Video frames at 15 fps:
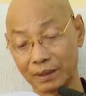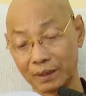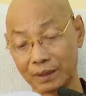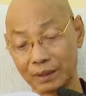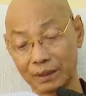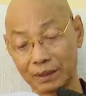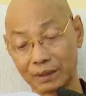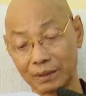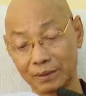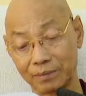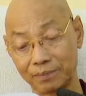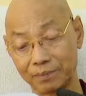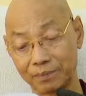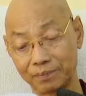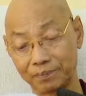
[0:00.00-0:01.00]
and the
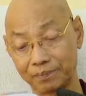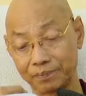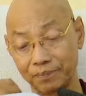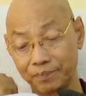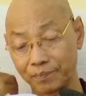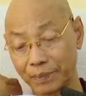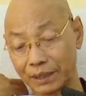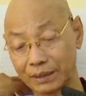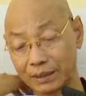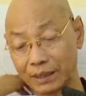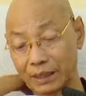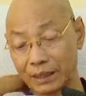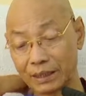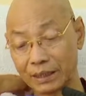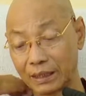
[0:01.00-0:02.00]
Panja
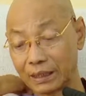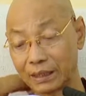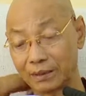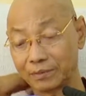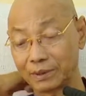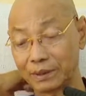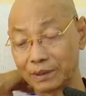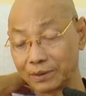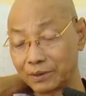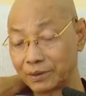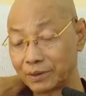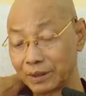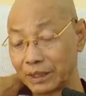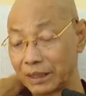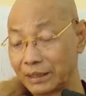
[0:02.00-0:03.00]
Anagaminos.
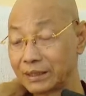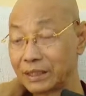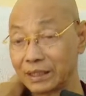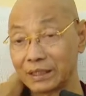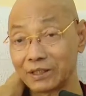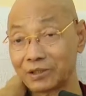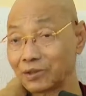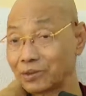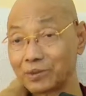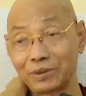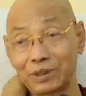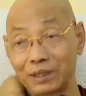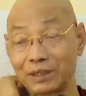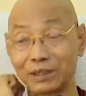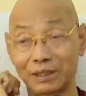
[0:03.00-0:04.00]
I think so.
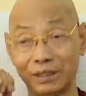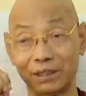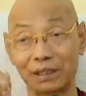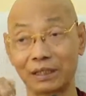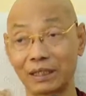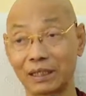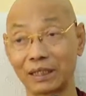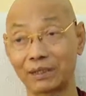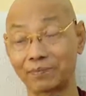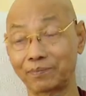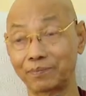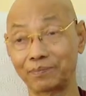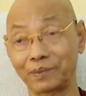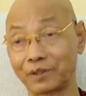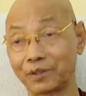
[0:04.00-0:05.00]
They are
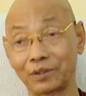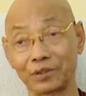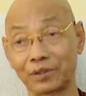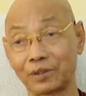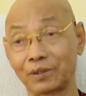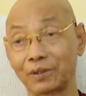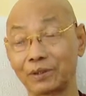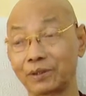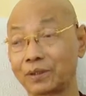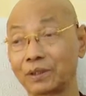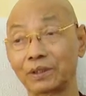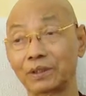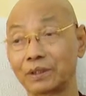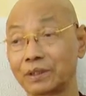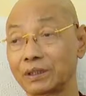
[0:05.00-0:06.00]
because of
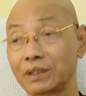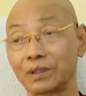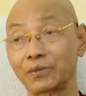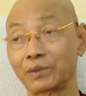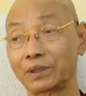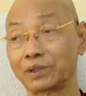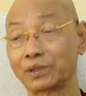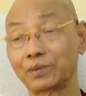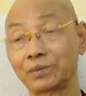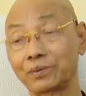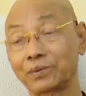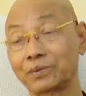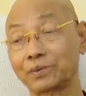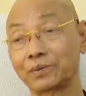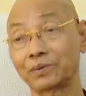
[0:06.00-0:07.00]
they will do
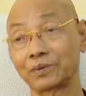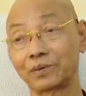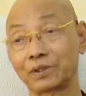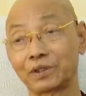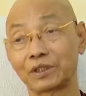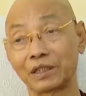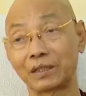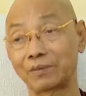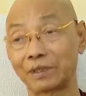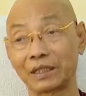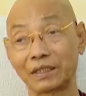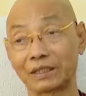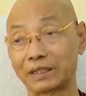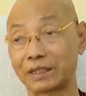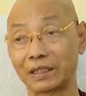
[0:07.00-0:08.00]
step by
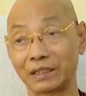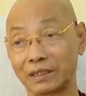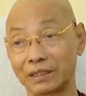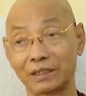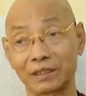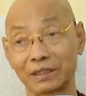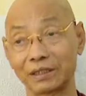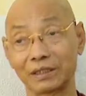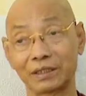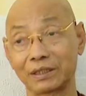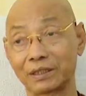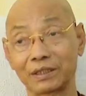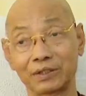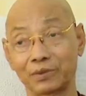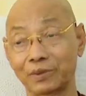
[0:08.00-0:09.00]
step in
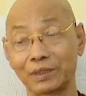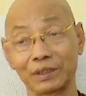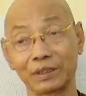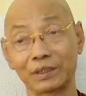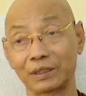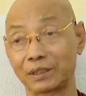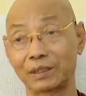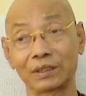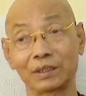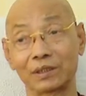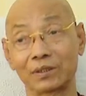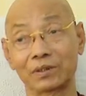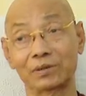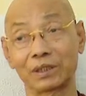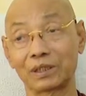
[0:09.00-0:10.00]
this way.
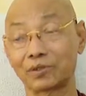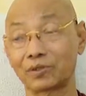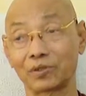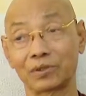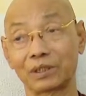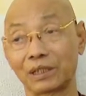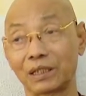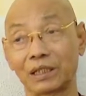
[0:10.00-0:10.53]
Odan Soda,